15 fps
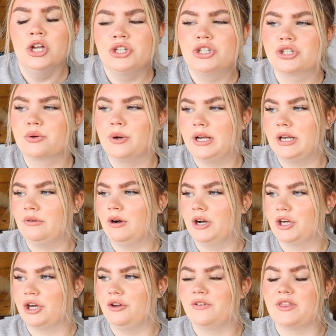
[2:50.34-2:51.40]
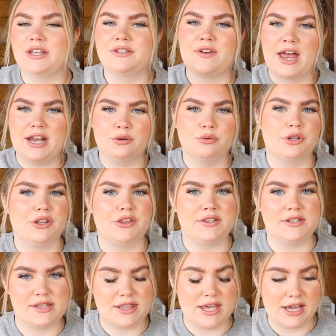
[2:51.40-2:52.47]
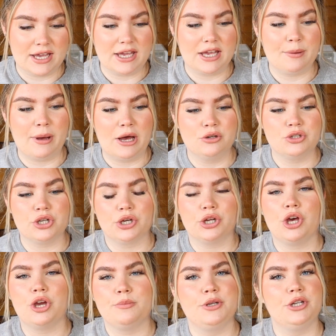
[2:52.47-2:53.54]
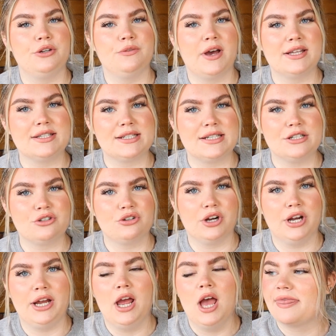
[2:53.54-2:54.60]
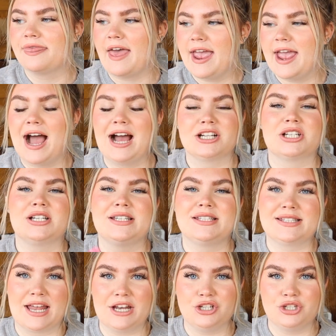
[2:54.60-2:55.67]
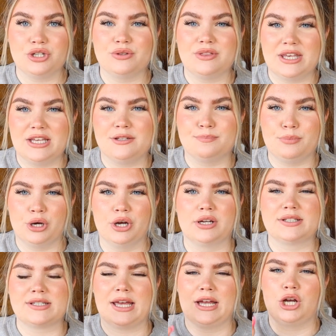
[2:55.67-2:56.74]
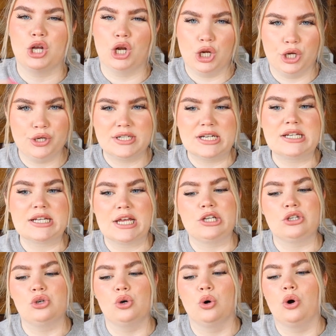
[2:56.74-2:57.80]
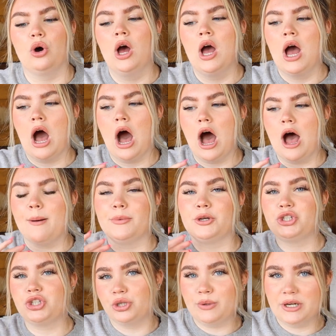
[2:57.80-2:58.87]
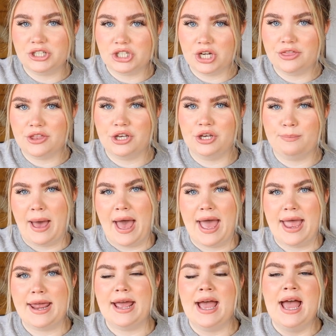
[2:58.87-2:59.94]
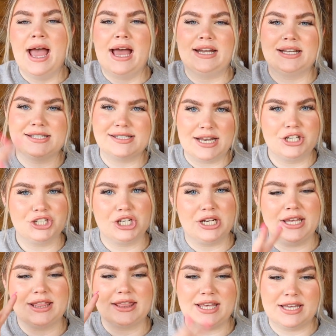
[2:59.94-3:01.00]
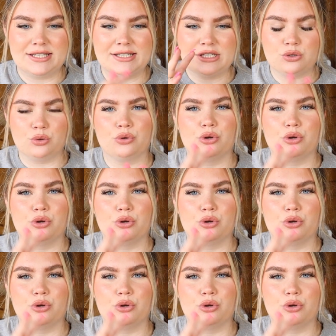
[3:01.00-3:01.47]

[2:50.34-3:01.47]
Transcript: just quickly running over this for anyone that's thinking about doing an Open University degree, they actually send you these books included in your tuition that you pay, and essentially this is all